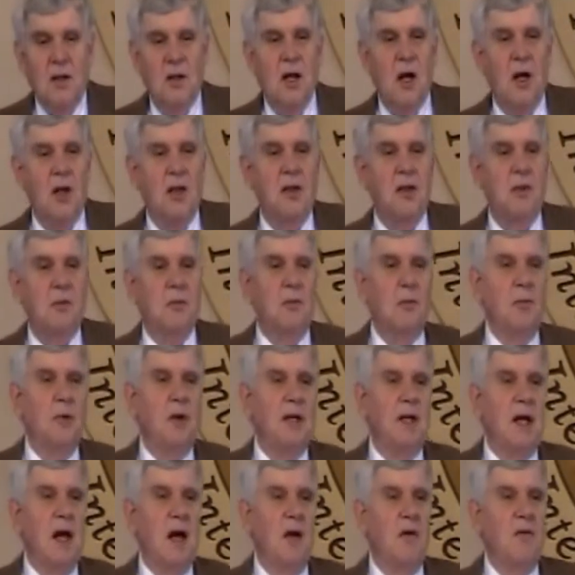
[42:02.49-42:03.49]
You know,
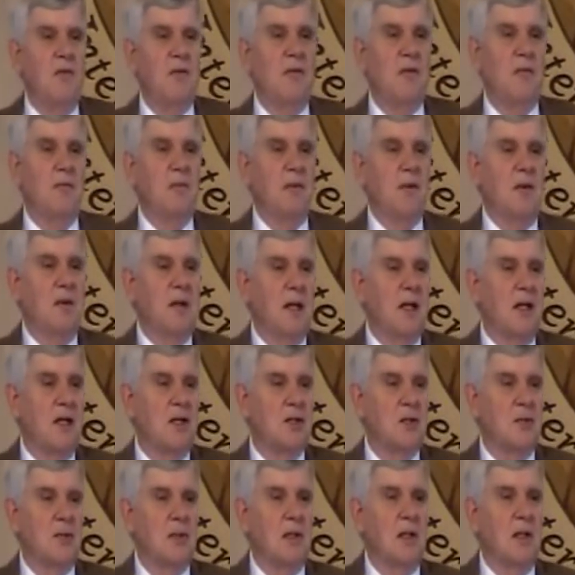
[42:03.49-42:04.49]
we know from
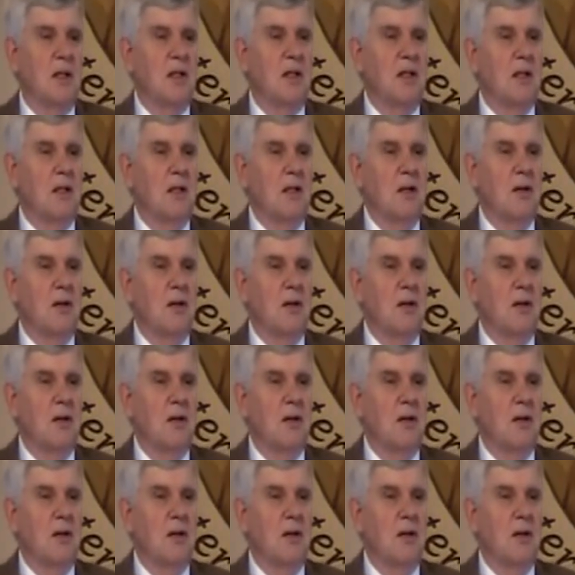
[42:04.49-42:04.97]
history that the